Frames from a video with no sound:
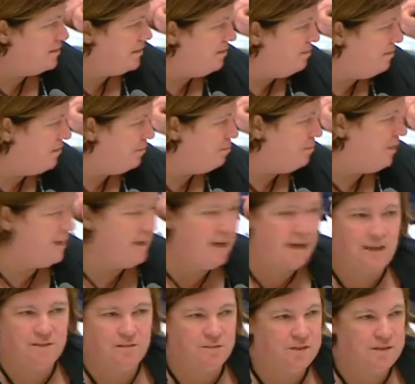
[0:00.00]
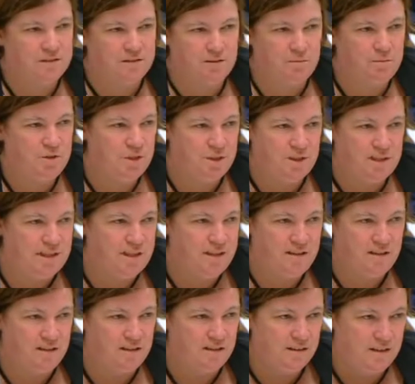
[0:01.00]
have been had with
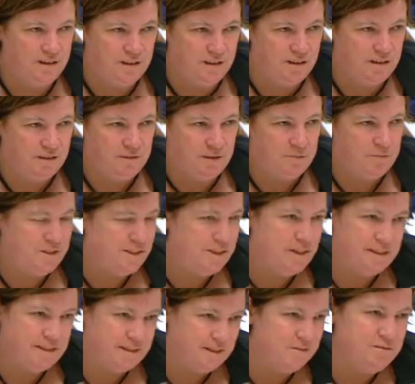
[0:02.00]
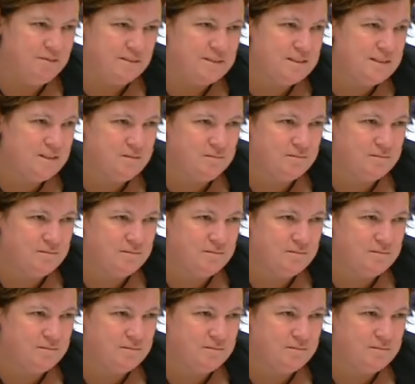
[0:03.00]
community representatives.